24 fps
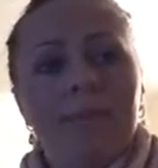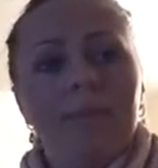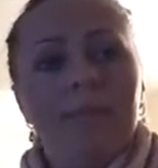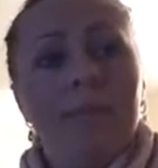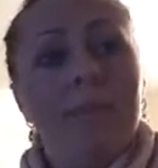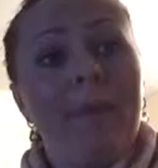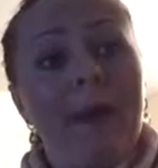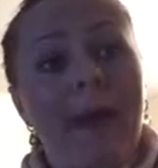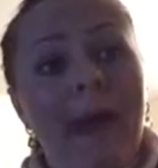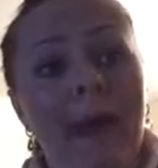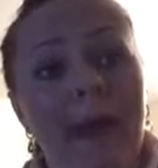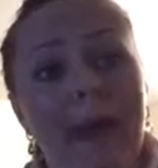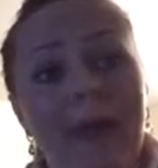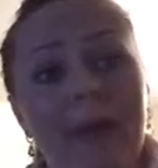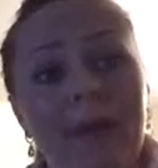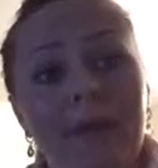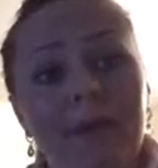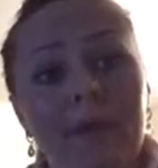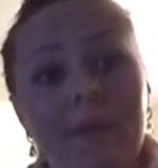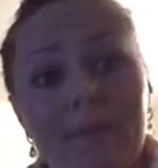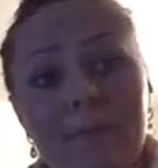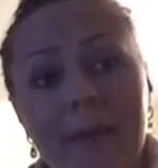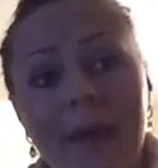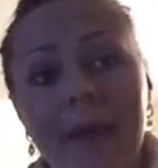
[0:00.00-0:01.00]
the bag,
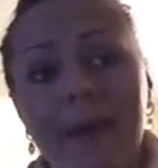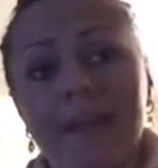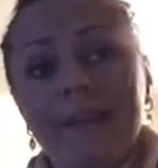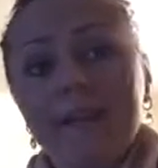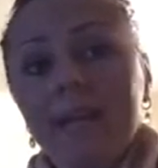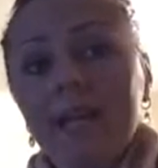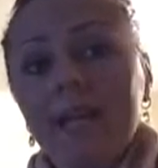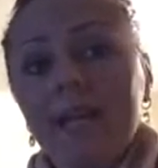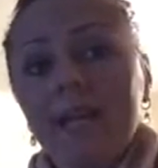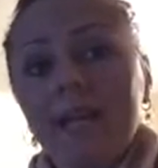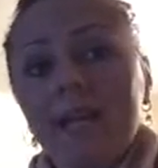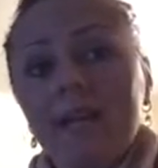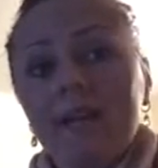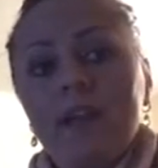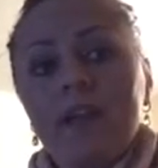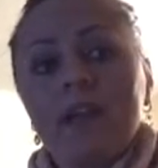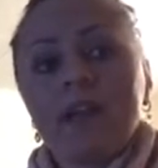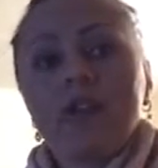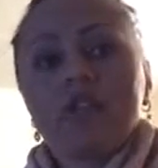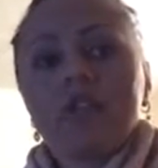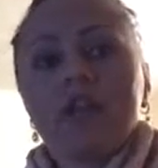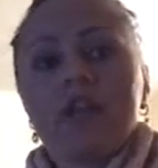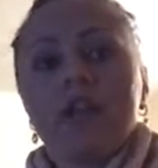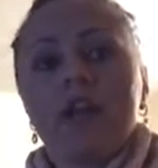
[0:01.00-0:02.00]
mainly
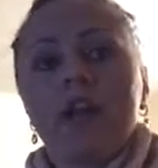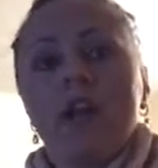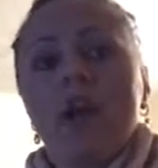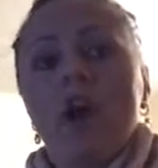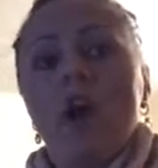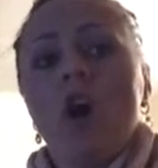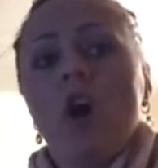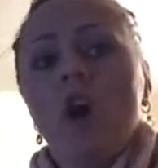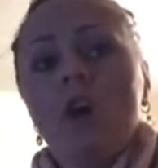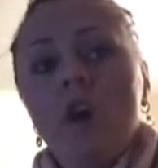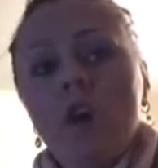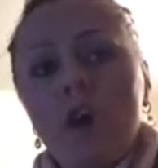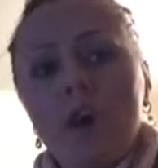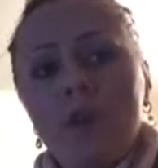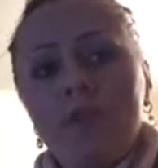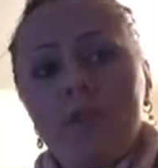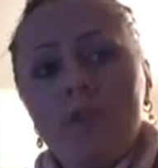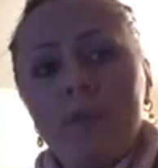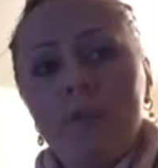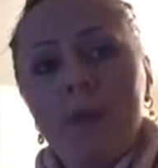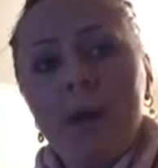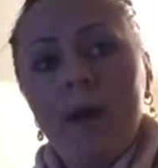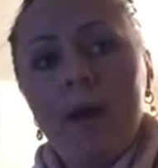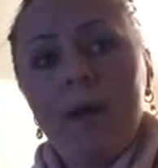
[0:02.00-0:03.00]
turning on and off
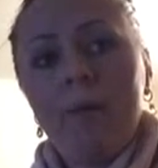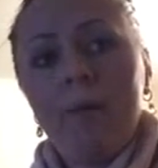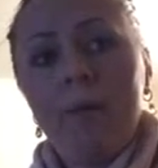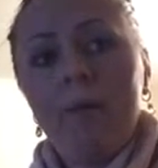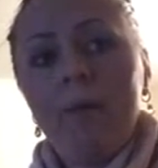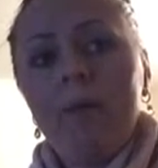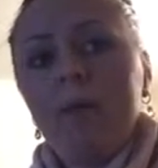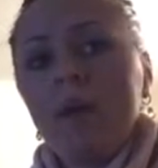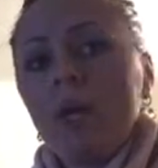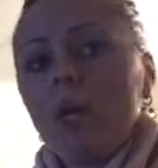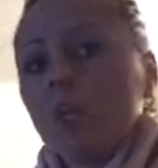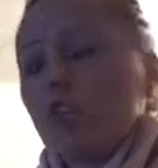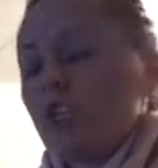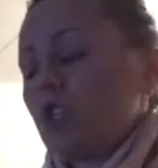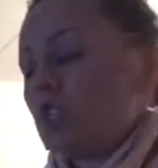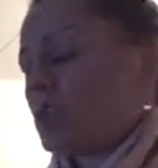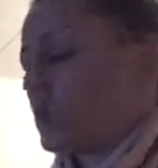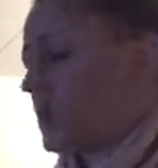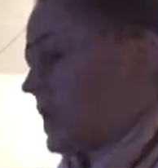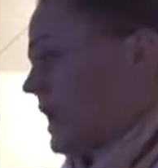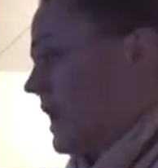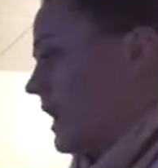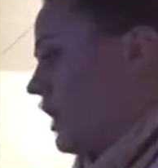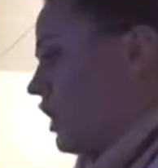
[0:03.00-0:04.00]
the pump,
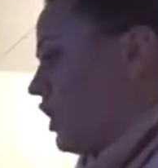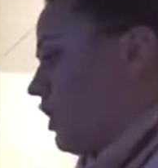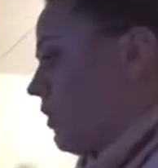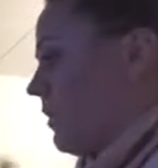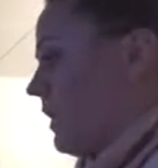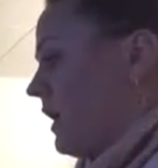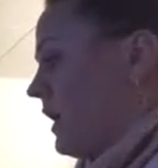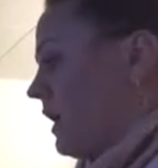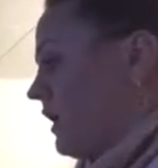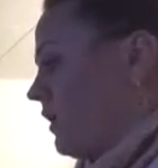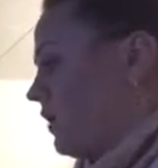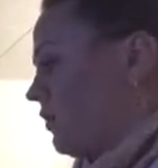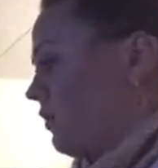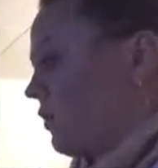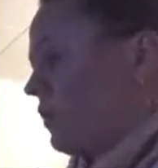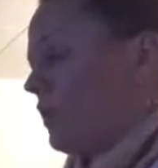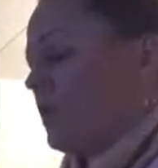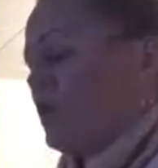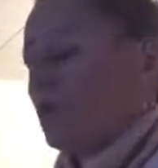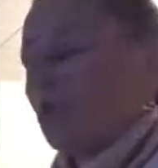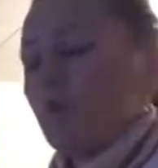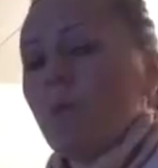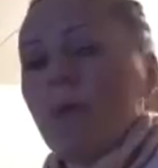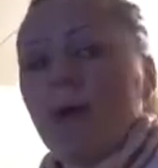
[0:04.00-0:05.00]
just kind of going through
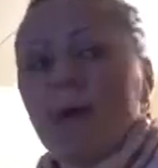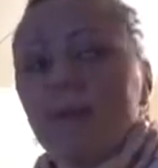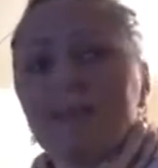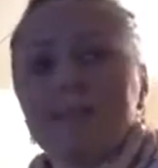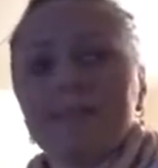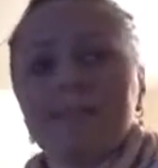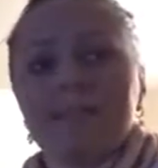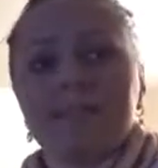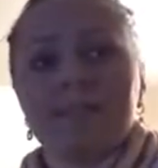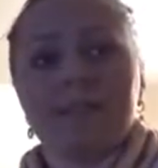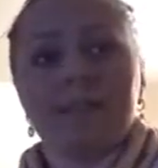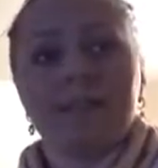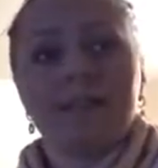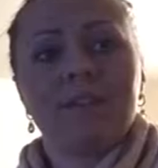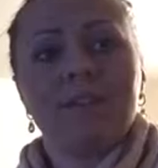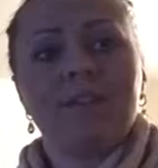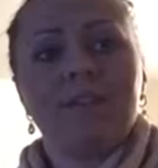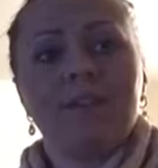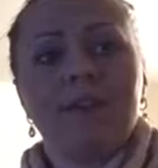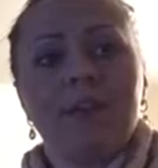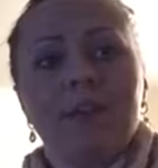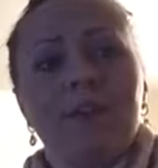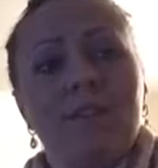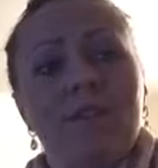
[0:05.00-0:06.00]
the nuances
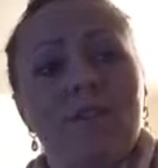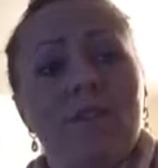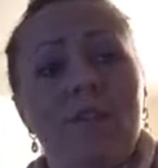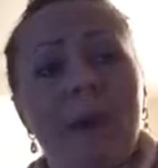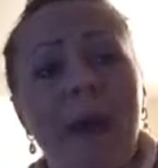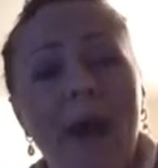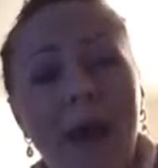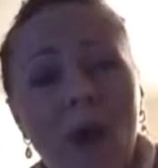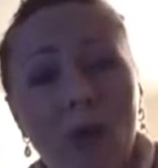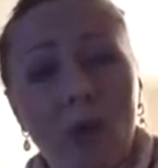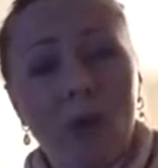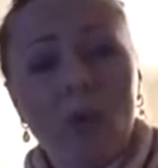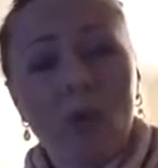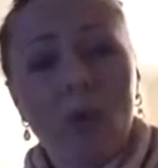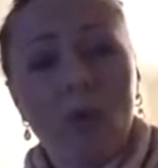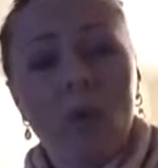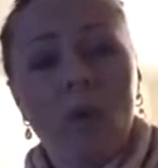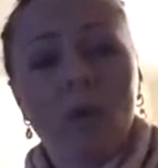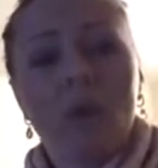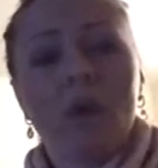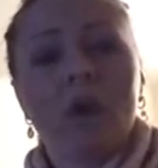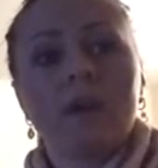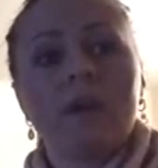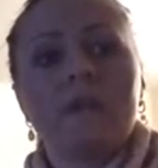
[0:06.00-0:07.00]
of the power
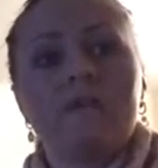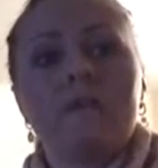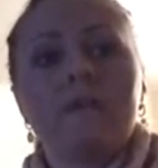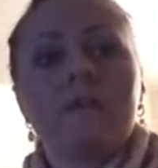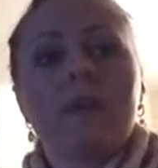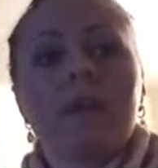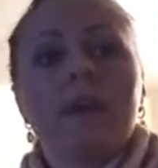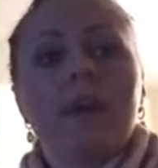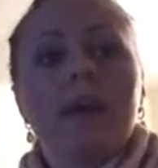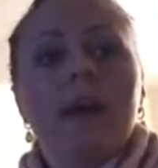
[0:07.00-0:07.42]
cords,